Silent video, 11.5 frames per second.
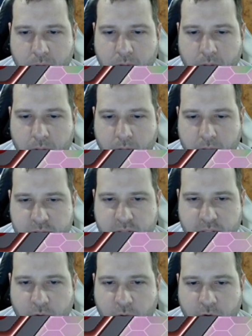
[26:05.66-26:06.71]
Okay,
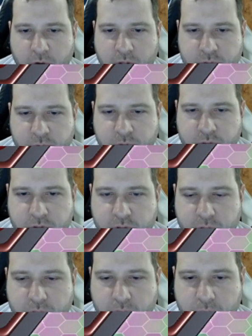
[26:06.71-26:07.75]
single cross switcher.
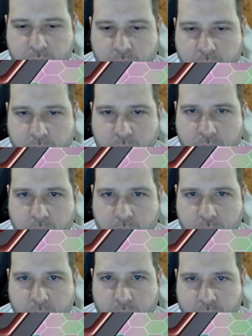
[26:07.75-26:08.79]

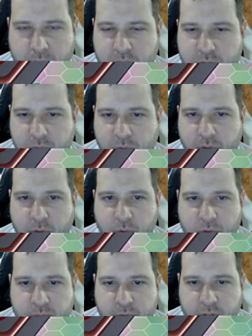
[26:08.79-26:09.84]
Doesn't really do
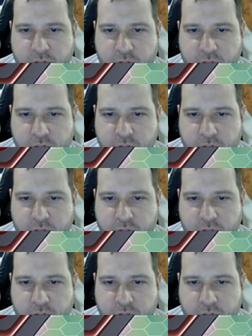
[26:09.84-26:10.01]
us much